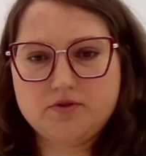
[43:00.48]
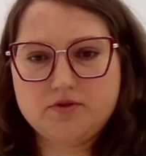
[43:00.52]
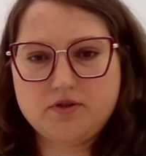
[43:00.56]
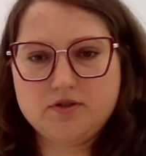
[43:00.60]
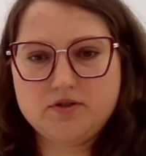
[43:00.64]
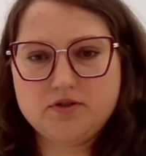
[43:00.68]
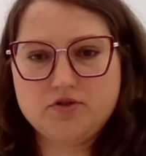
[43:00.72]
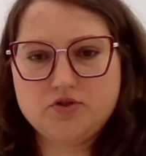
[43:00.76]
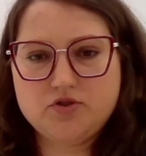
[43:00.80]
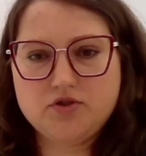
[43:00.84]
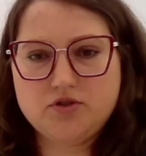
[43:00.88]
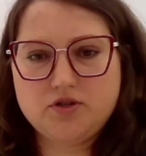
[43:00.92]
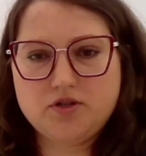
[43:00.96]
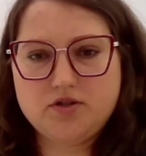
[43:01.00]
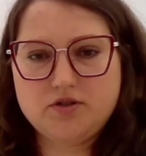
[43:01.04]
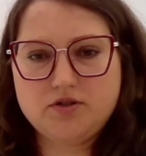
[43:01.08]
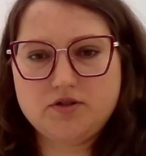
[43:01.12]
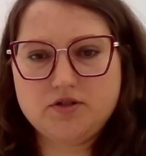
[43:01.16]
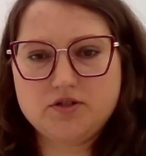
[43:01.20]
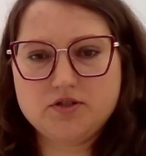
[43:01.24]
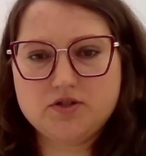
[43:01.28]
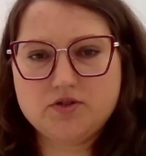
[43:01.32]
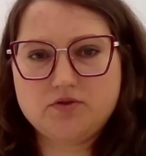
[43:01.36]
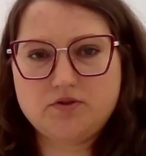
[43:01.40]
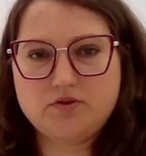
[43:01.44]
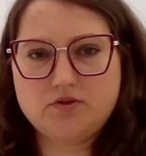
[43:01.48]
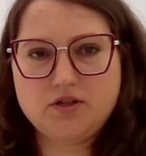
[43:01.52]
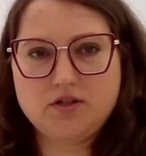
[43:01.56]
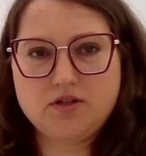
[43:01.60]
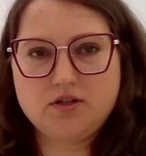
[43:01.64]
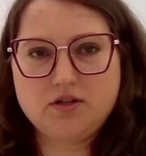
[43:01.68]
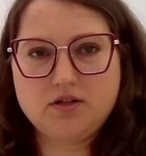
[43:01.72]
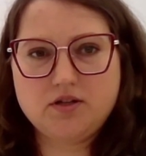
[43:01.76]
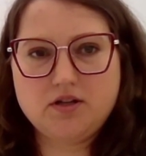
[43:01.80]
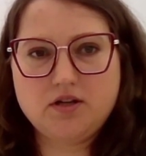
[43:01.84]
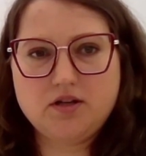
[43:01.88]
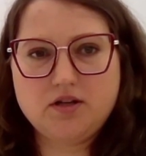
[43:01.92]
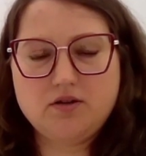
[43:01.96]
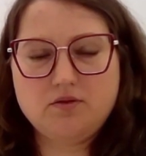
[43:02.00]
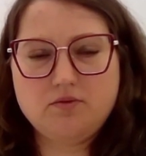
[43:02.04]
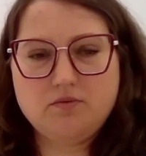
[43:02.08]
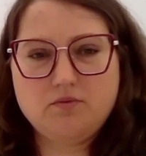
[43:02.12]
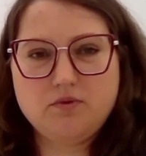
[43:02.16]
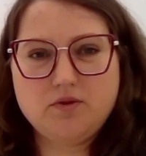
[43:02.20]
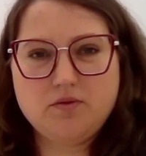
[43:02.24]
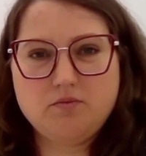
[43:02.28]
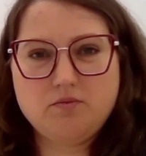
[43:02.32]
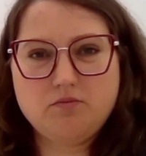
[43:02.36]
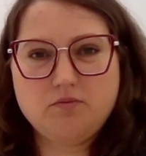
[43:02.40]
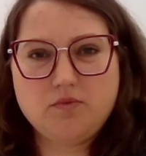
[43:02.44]
will try to share the screen
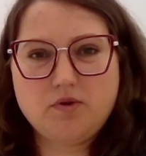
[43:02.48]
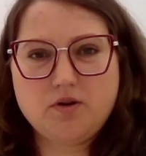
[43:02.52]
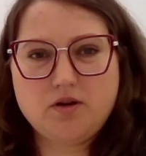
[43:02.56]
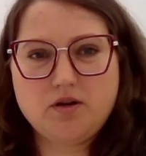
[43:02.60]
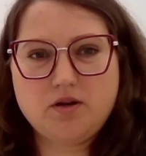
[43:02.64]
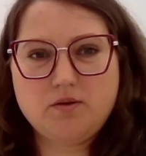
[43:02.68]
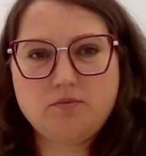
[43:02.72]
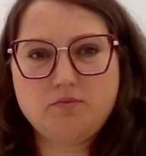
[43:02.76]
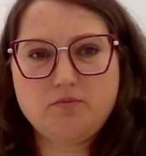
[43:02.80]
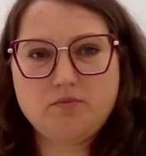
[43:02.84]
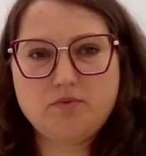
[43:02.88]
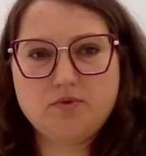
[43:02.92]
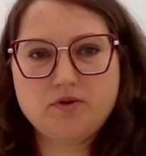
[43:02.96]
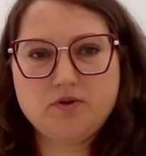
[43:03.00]
again with my